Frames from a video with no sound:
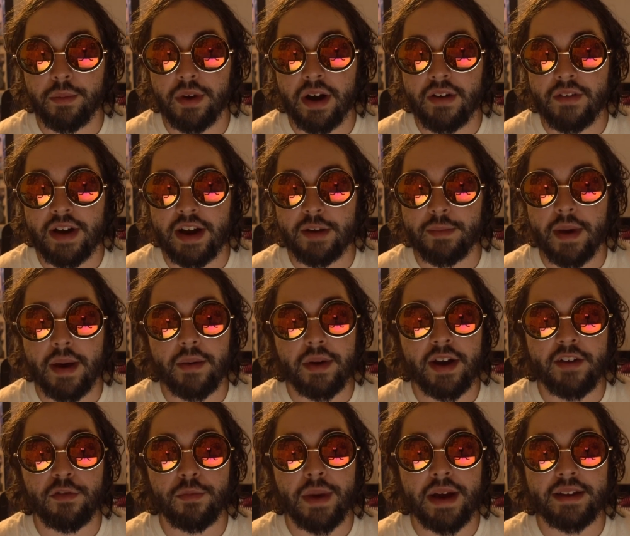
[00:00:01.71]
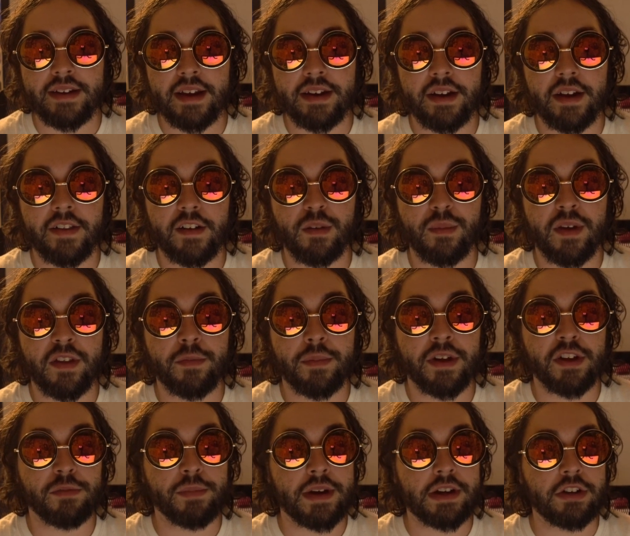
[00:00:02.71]
where I rant about whatever my $10 a month
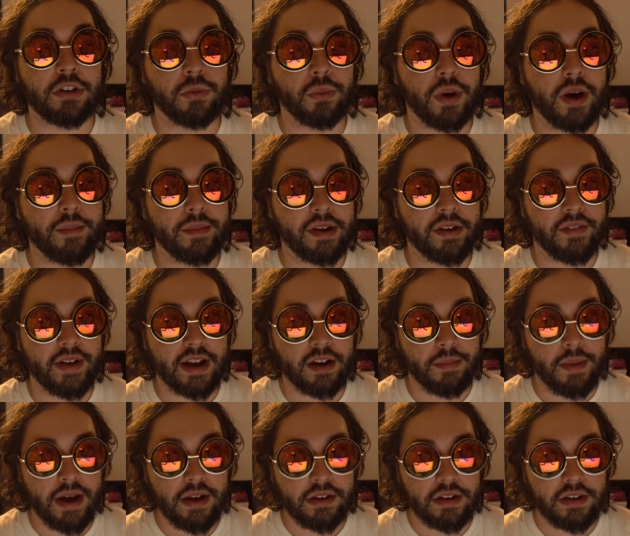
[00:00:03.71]
plus patrons want me to rant about.